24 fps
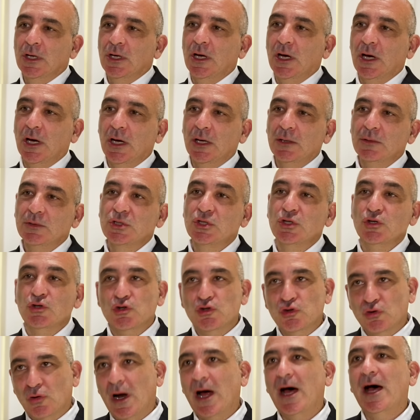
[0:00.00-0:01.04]
to
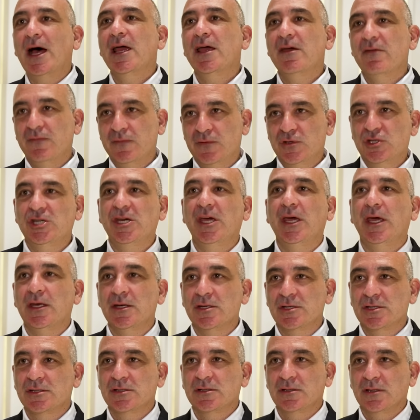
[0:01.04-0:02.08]
drive
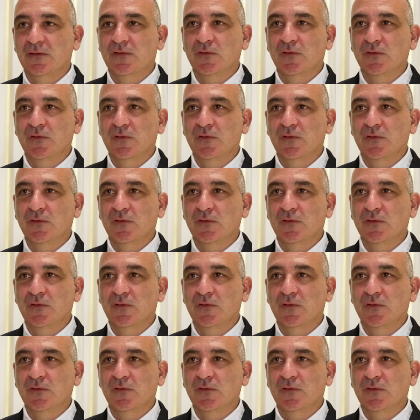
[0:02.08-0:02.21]
change,